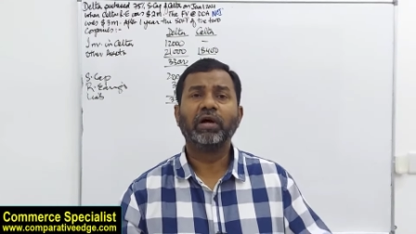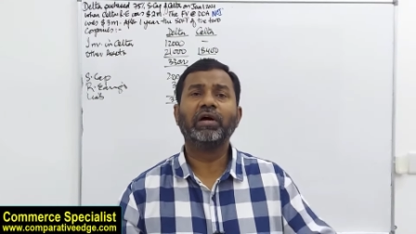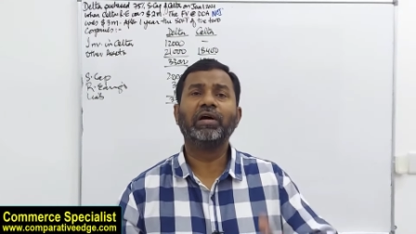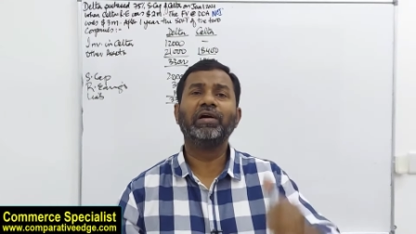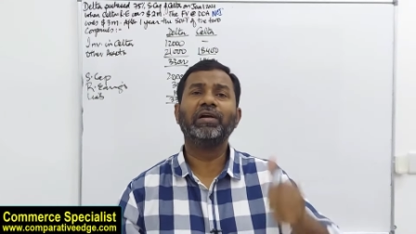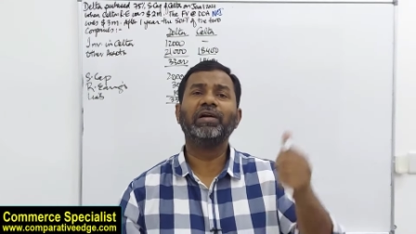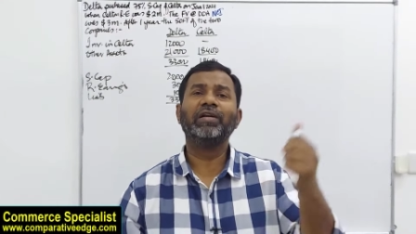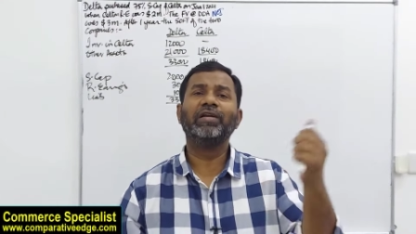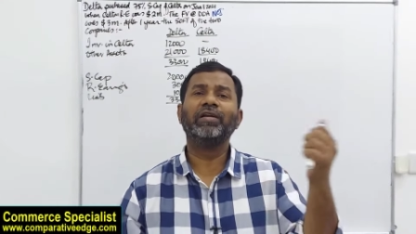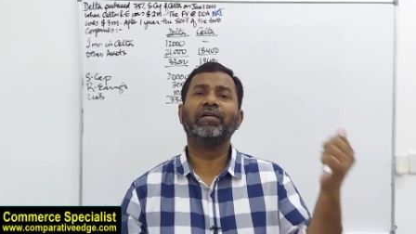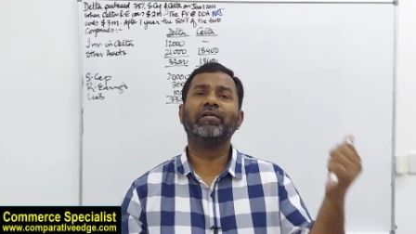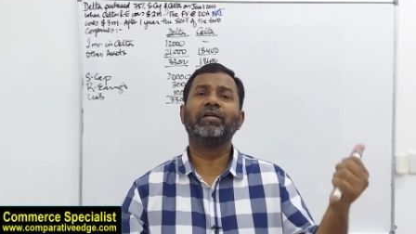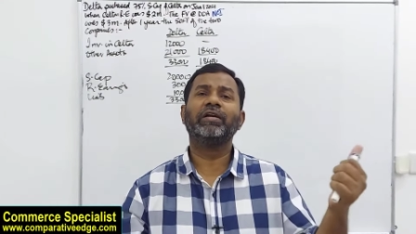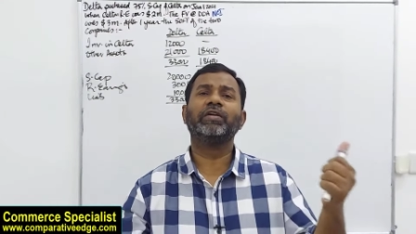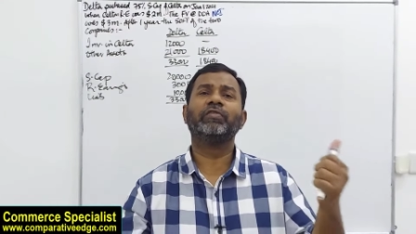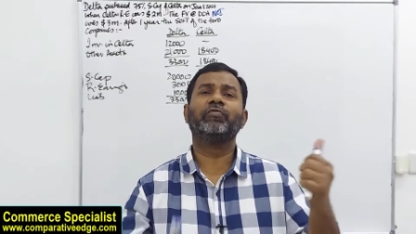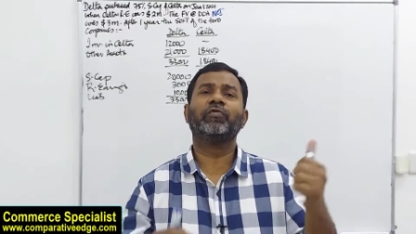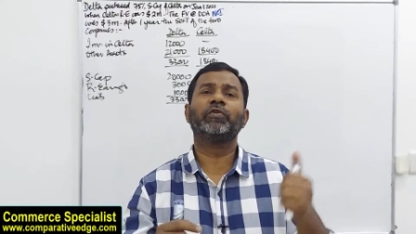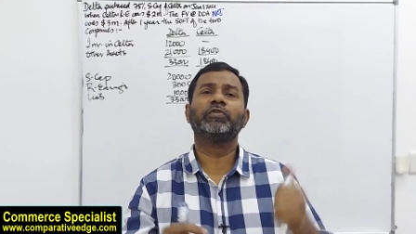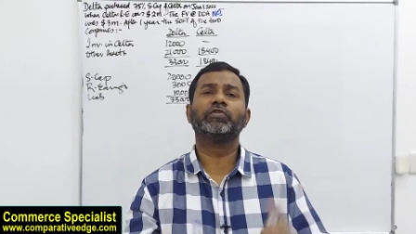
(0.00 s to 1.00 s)
Earlier
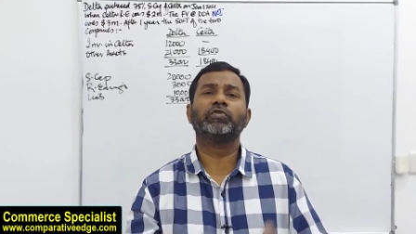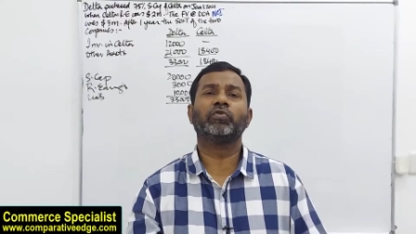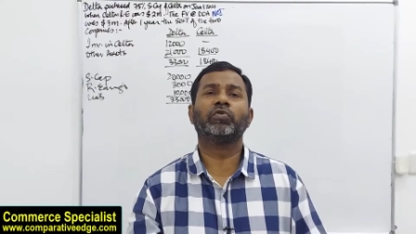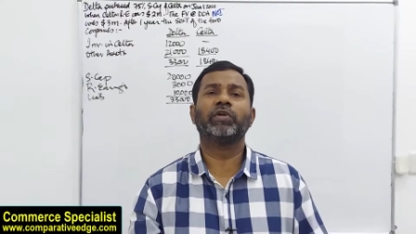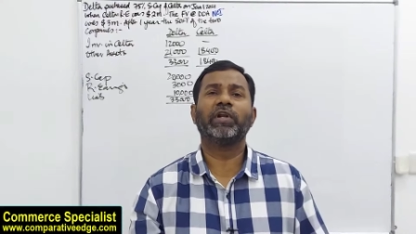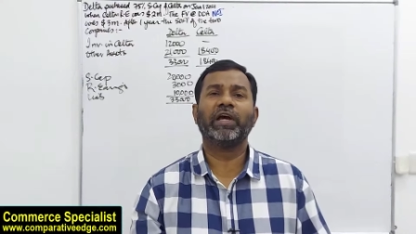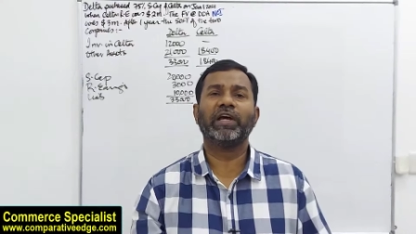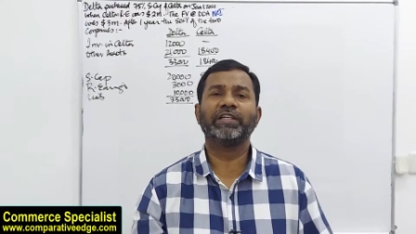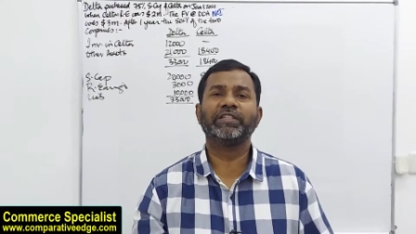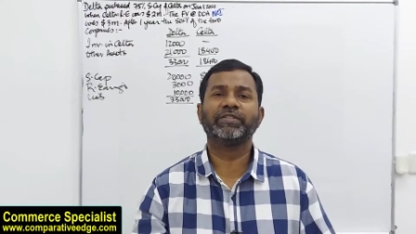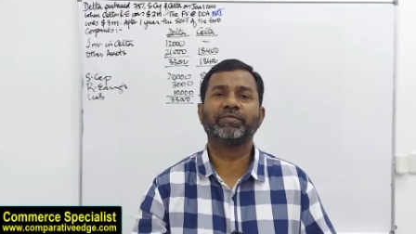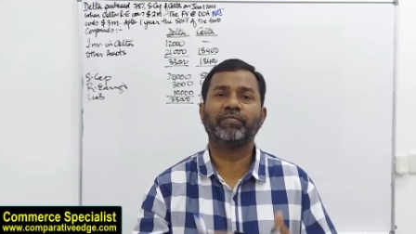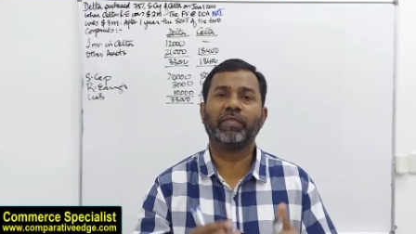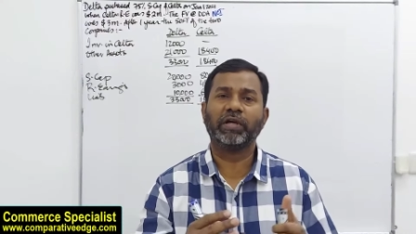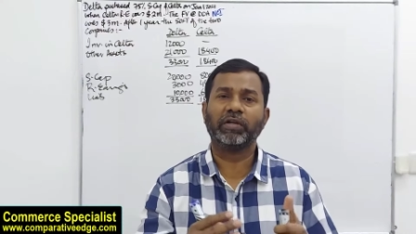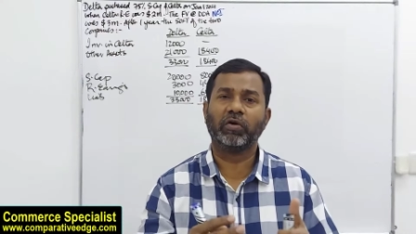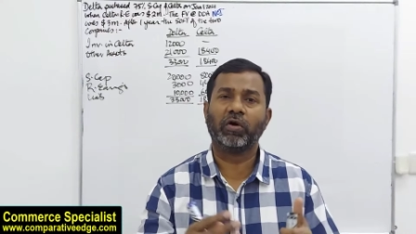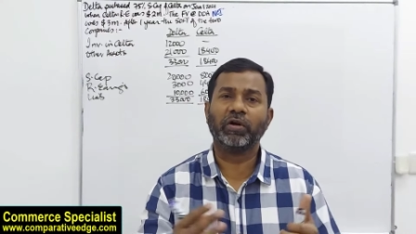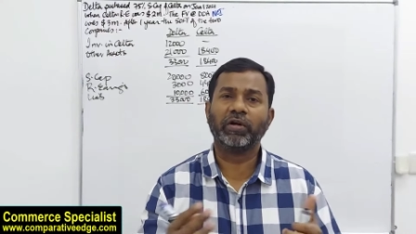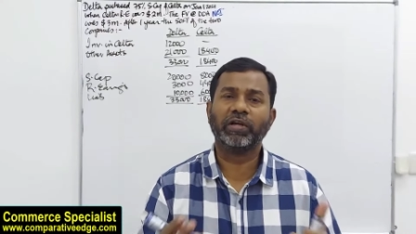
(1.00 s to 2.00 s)
it was known as
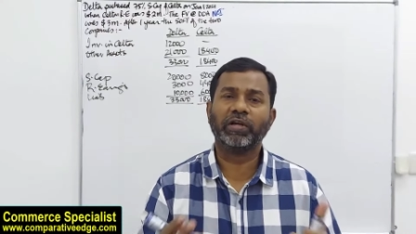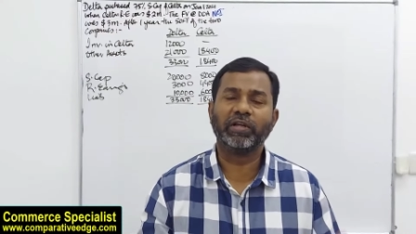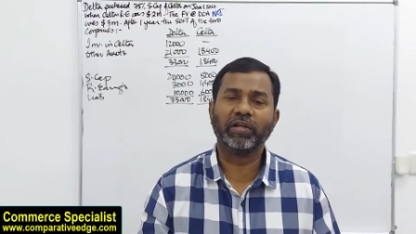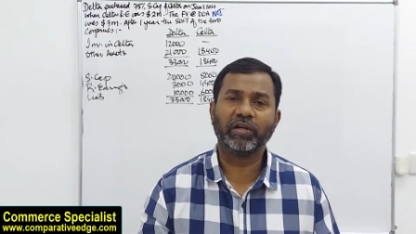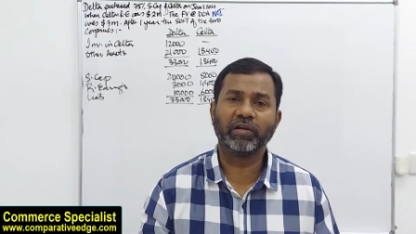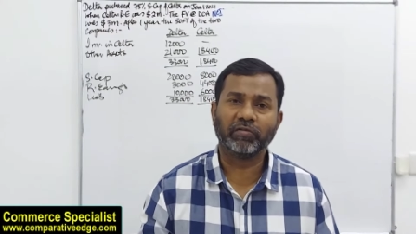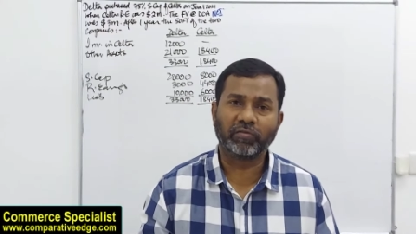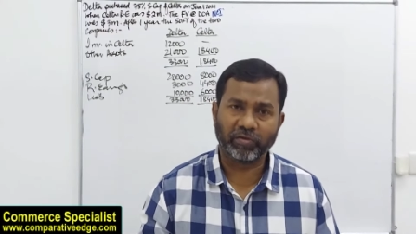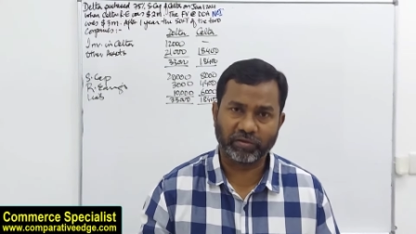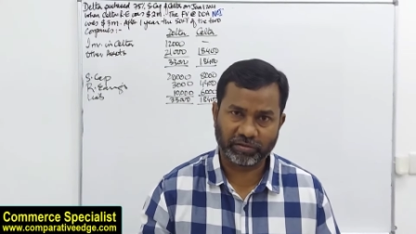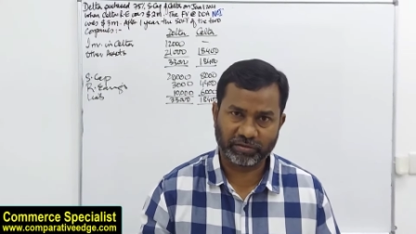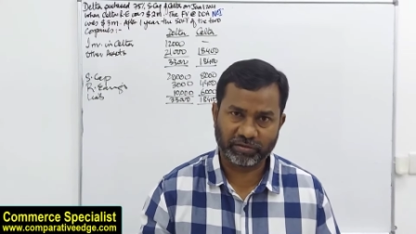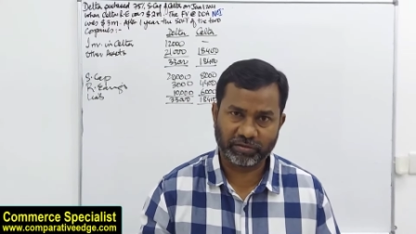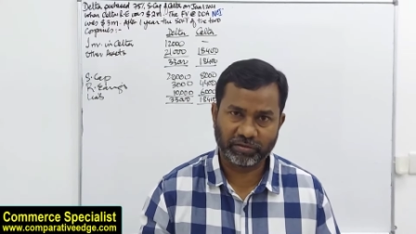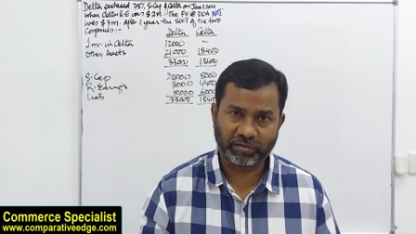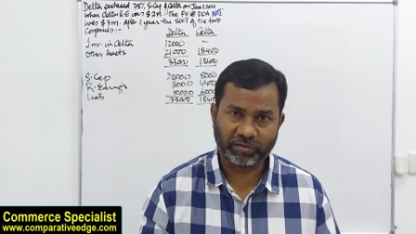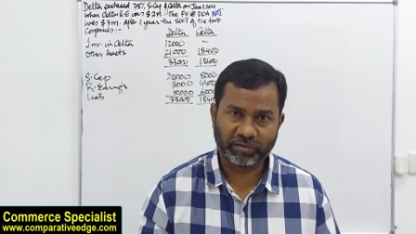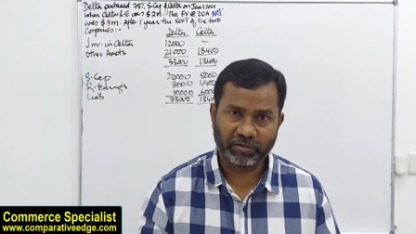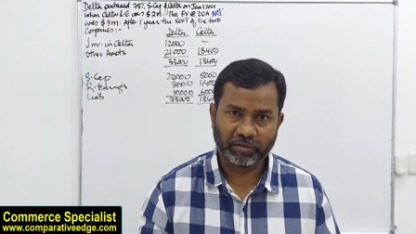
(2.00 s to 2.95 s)
minority interest.